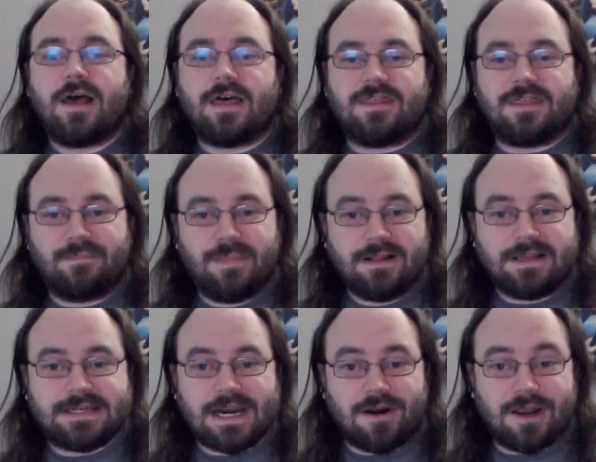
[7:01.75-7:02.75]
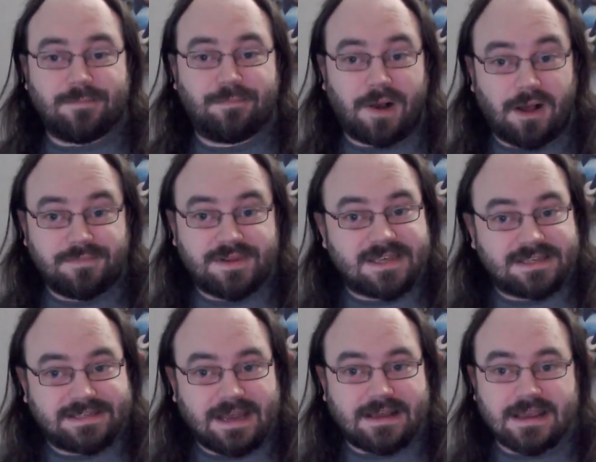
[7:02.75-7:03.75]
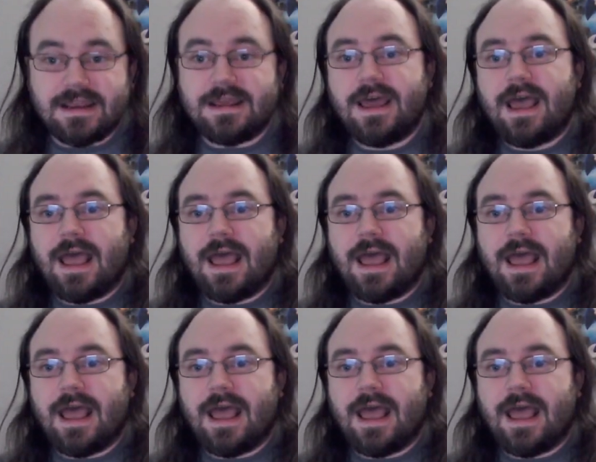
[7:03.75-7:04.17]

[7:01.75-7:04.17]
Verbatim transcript: The military bombed the city